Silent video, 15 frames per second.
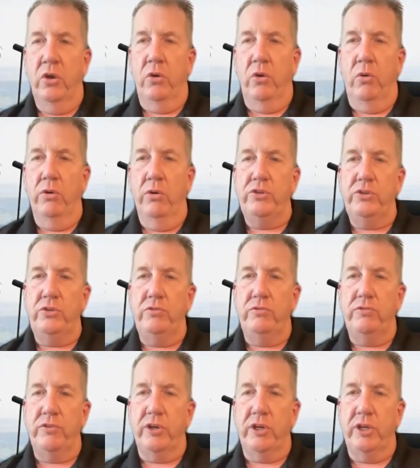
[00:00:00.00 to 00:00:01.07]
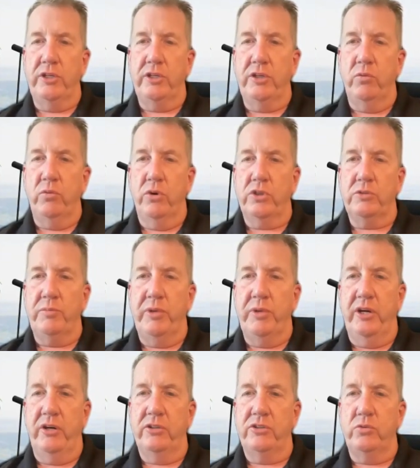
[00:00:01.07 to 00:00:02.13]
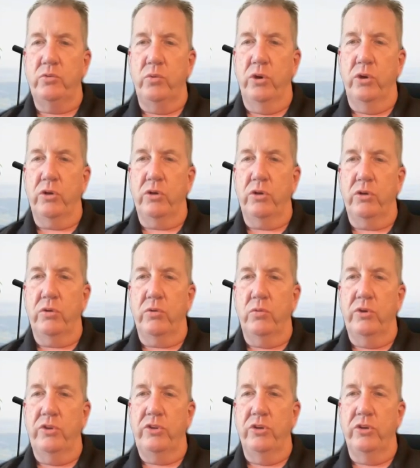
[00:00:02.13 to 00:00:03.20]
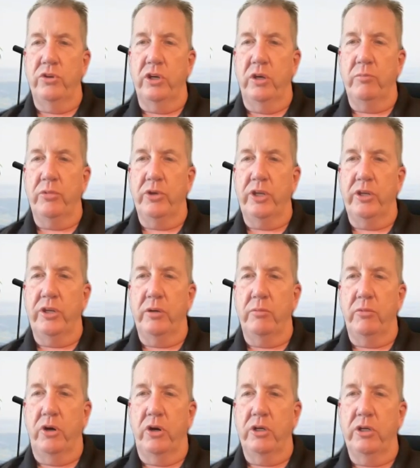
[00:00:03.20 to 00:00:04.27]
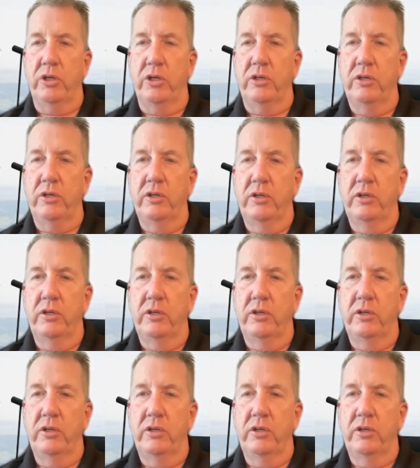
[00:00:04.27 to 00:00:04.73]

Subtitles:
or do you find it works better to work with your company in a market?